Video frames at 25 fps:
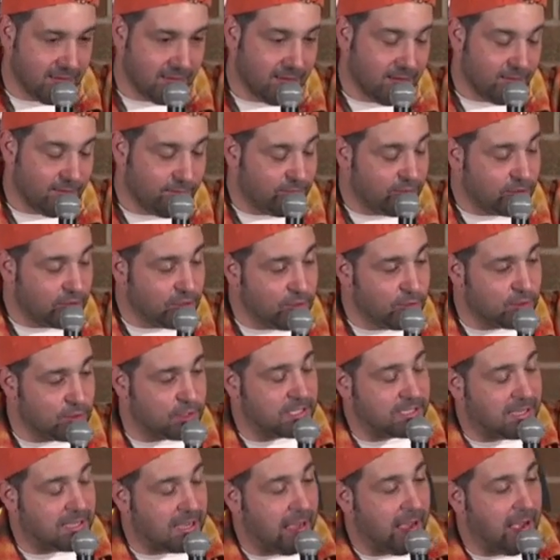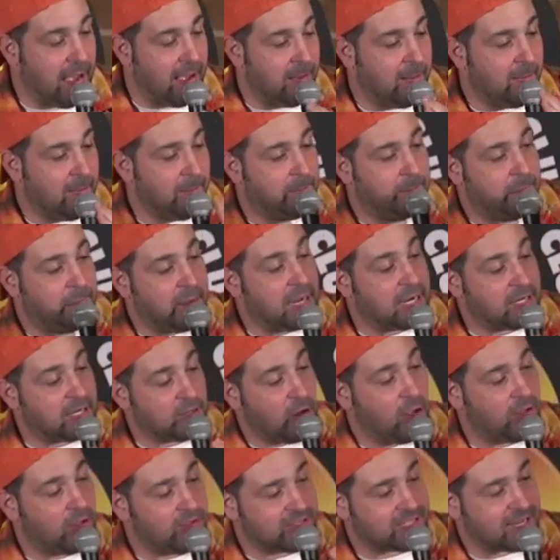for you to get big
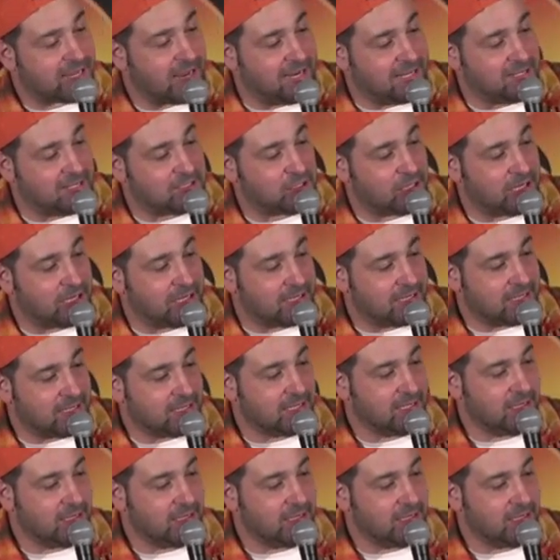nonce energy